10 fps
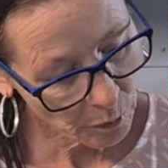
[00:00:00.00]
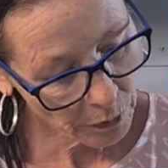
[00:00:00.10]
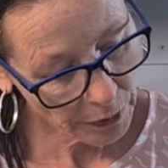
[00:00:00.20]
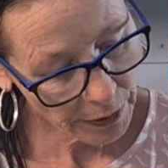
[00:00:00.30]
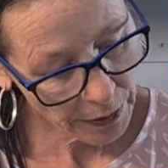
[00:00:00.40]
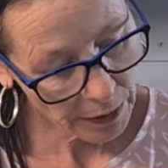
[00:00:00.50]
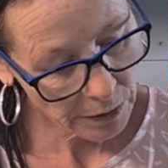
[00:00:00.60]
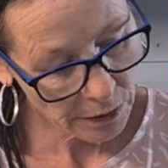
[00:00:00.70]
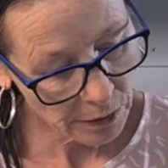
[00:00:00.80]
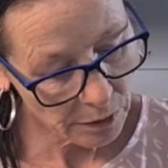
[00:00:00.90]
one here
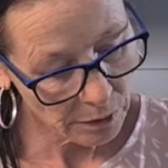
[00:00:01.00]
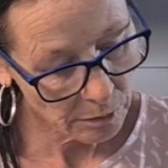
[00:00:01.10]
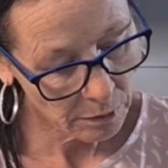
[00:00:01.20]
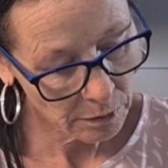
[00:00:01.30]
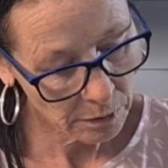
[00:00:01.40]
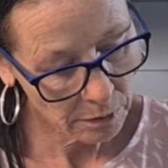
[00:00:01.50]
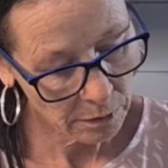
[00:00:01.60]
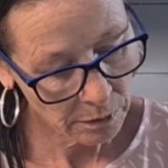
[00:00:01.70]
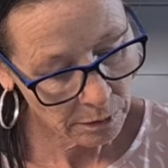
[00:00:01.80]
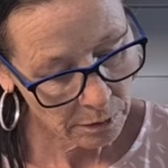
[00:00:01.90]
too.
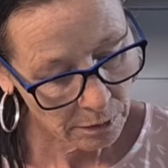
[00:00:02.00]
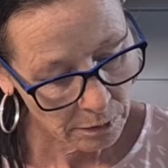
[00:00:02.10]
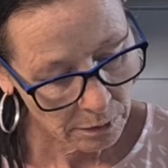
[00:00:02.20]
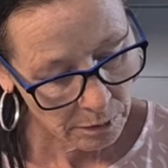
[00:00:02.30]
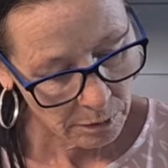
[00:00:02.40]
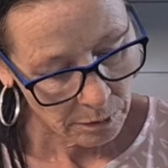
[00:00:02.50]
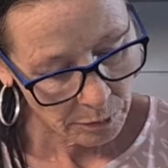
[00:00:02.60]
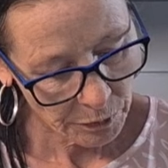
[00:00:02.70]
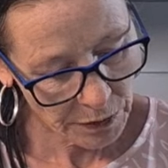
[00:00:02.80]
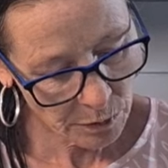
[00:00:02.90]

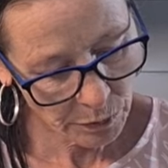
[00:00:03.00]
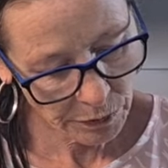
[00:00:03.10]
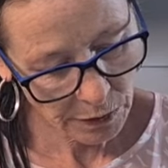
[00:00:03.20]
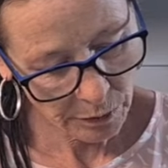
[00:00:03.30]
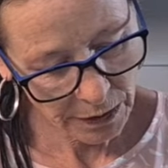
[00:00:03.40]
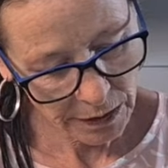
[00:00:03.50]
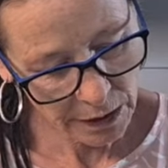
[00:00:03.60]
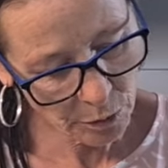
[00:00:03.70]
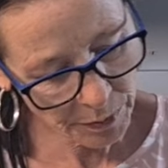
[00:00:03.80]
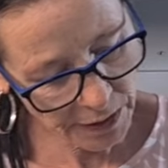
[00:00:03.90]
But this one's going in
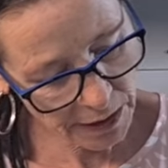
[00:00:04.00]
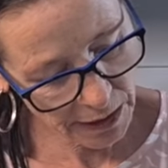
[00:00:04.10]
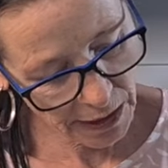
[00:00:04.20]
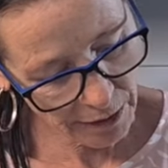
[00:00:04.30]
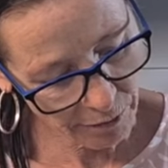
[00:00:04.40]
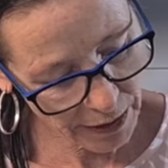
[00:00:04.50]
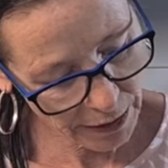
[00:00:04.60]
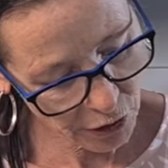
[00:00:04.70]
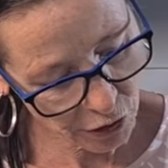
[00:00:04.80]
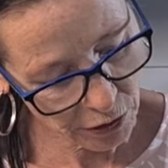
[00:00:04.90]
the opposite
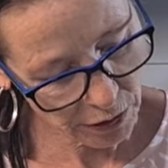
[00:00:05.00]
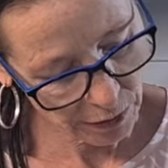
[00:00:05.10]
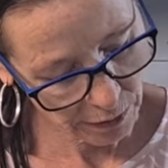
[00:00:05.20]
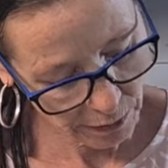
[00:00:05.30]
direction.